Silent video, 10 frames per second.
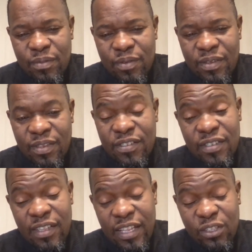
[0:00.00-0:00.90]
in this
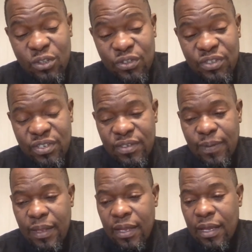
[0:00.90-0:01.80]
lecture series.
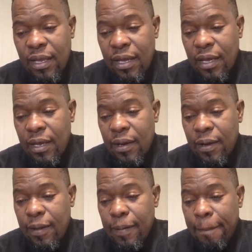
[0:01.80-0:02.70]

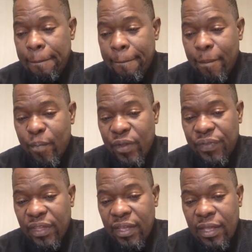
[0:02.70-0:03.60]
And
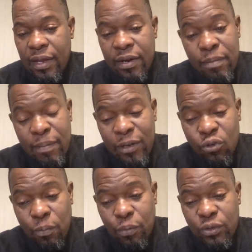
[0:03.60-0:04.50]
remember
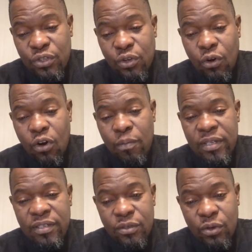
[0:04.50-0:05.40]
to post your
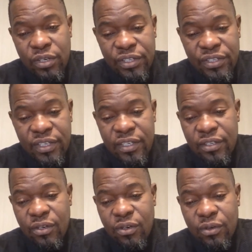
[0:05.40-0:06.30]
comments, your critique,
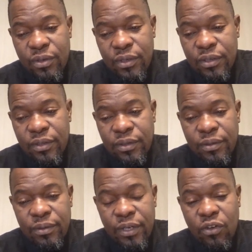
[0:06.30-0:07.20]
your
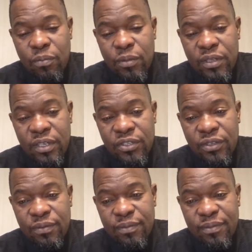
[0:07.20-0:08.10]

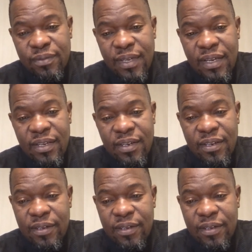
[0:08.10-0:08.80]
recommendation. And